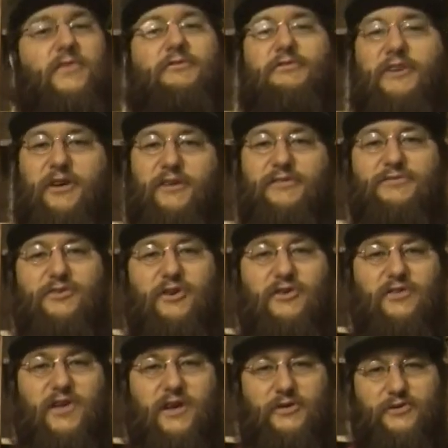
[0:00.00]
the very
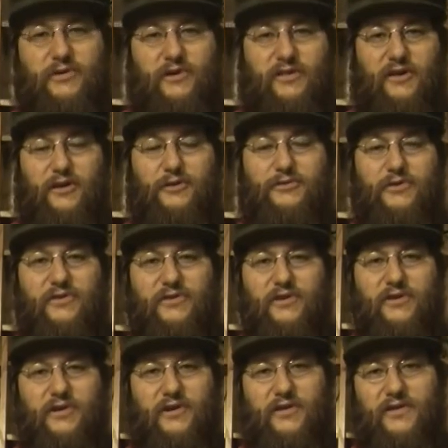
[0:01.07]
first entry in the Ultra
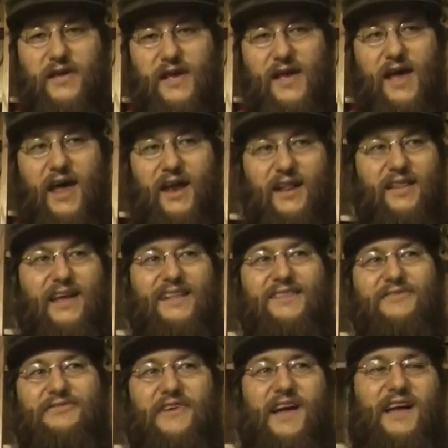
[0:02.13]
series, and I
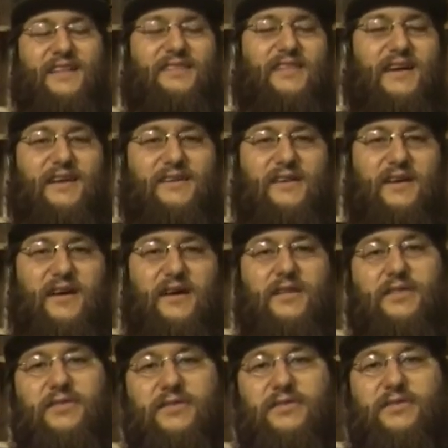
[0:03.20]
like the fact that
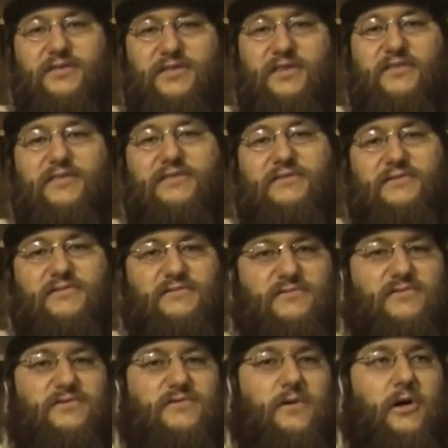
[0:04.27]
uh, this
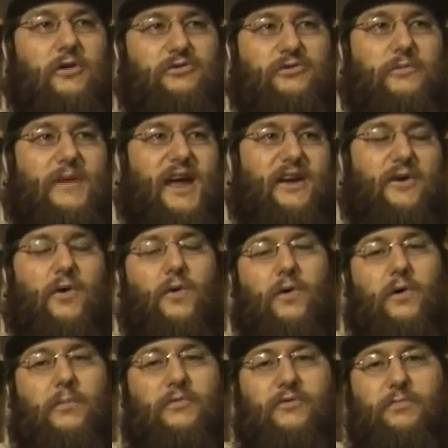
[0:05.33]
Ultraman
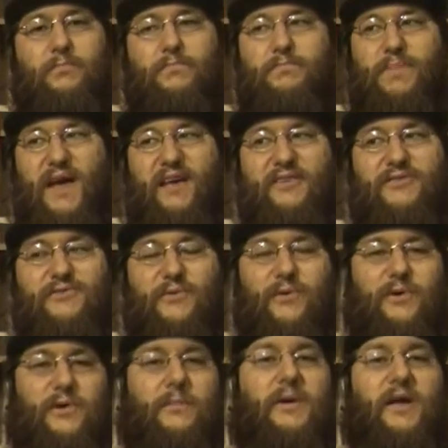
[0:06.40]
Orb's base
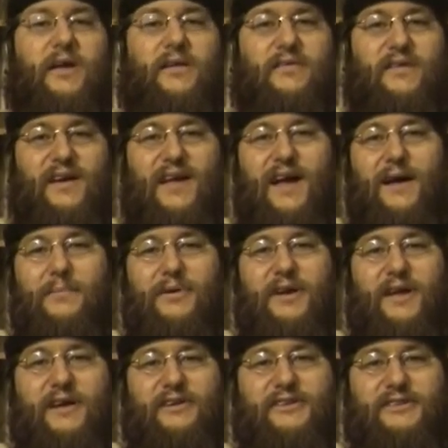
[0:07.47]
form is a
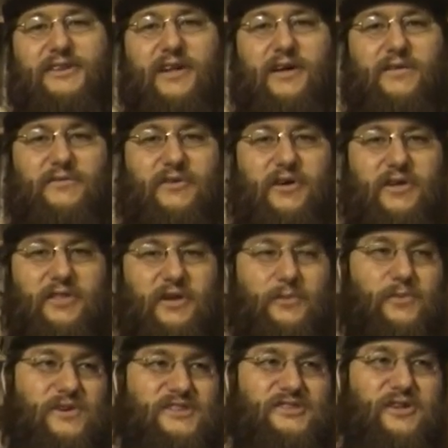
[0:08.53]
combination of uh, the
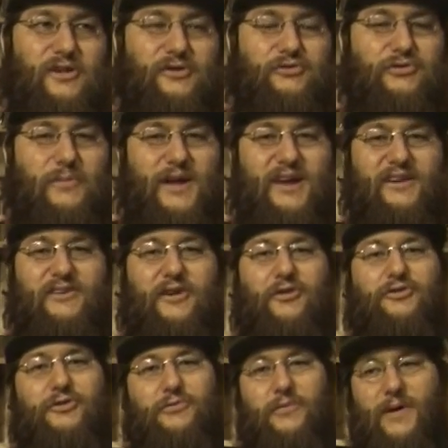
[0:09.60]
original Ultraman and
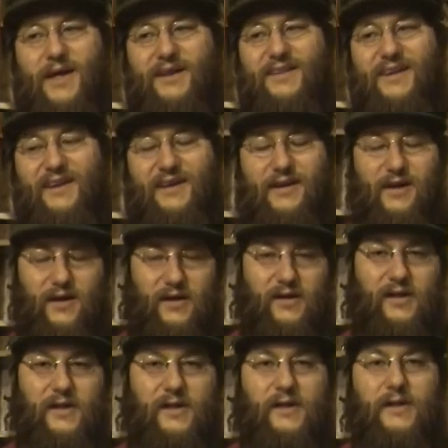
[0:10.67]
Ultraman Tiga.